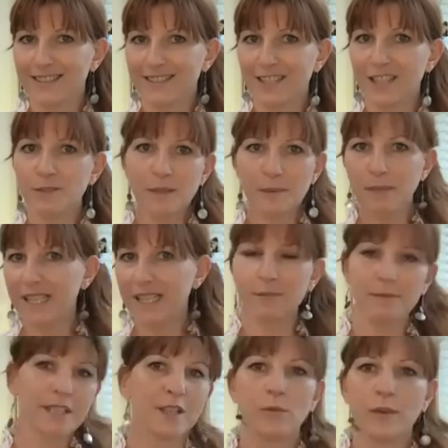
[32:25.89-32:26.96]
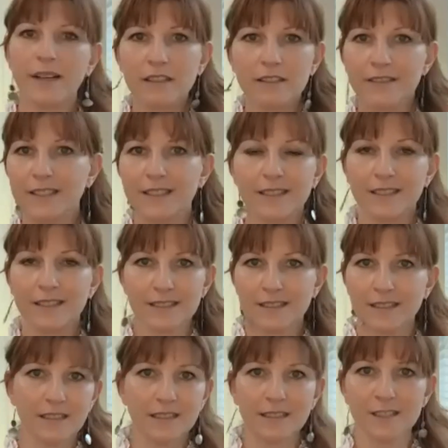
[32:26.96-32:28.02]
just by becoming aware of it, it just
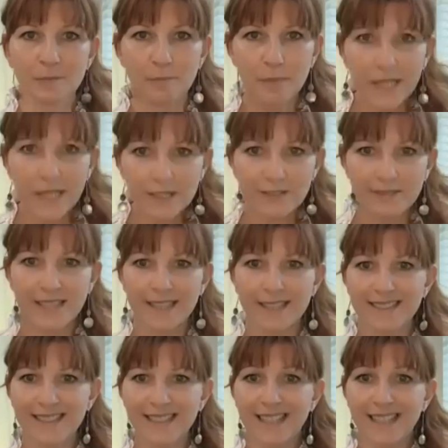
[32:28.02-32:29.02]
didn't disappear, right?